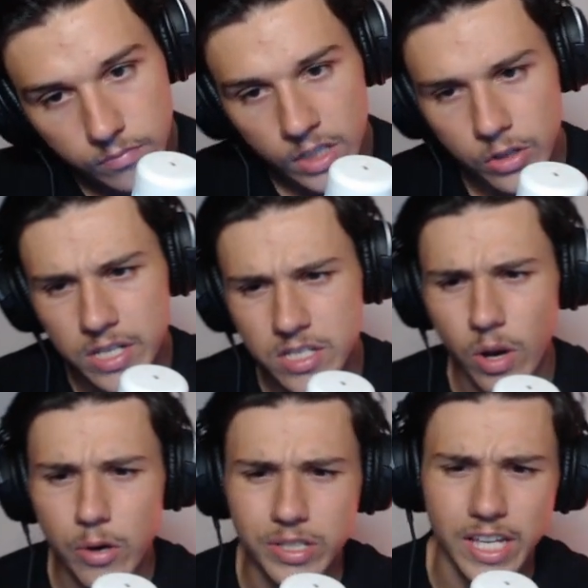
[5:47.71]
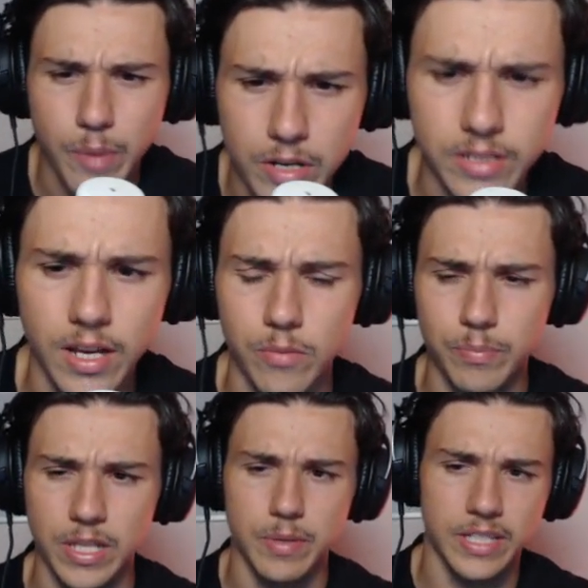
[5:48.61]
you guys know how I
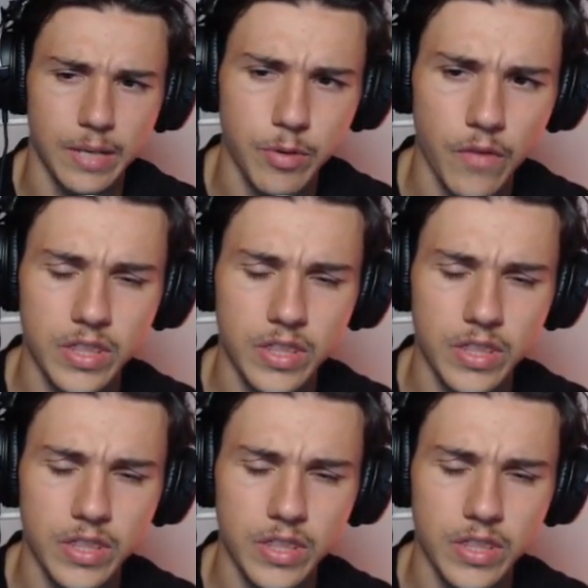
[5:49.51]
place my take profit.